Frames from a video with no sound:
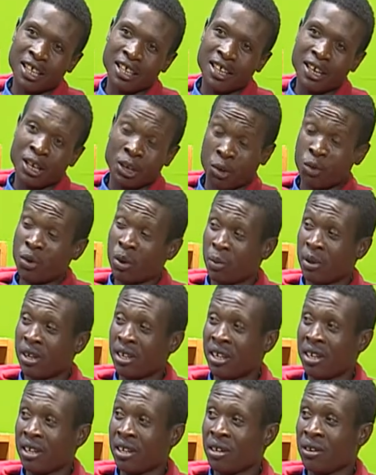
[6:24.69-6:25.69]
Nikuwe penye
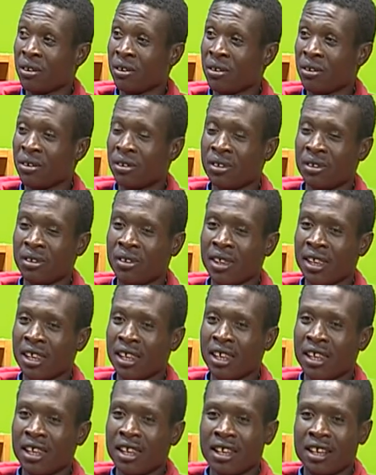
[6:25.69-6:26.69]
niko.
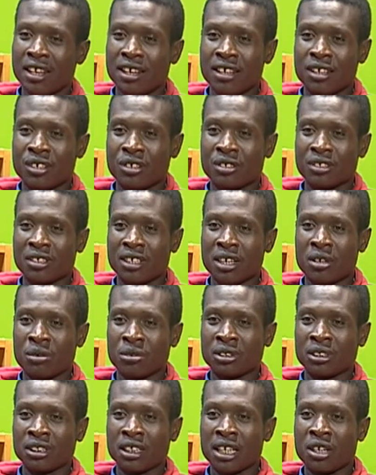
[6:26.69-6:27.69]
Because I
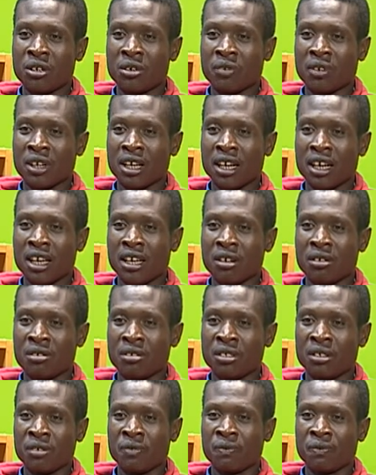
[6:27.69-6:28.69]
was kind of a guy,
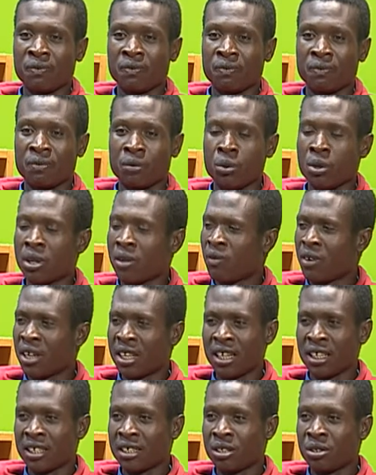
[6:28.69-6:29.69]
if
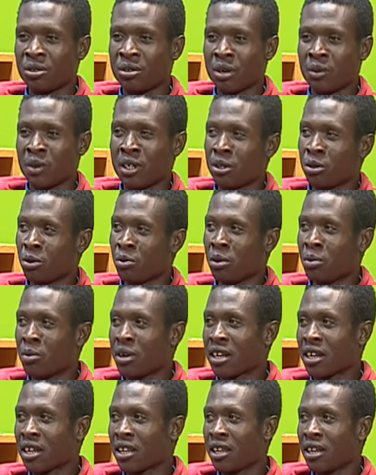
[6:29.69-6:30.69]
ukifanya kitu, I want to be
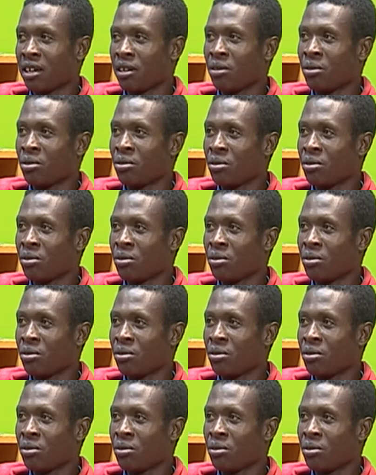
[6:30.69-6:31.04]
better than you.